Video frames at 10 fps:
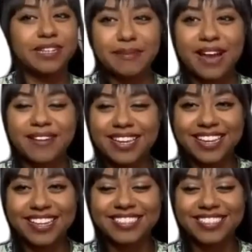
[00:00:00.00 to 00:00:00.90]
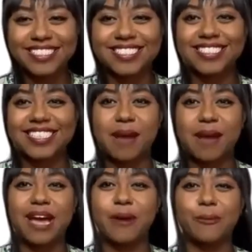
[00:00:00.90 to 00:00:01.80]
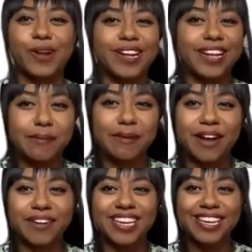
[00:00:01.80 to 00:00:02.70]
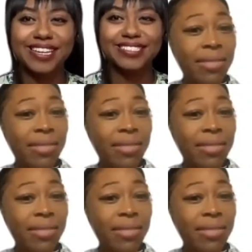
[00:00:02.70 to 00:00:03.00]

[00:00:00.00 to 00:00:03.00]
about it. I'm not worried about it.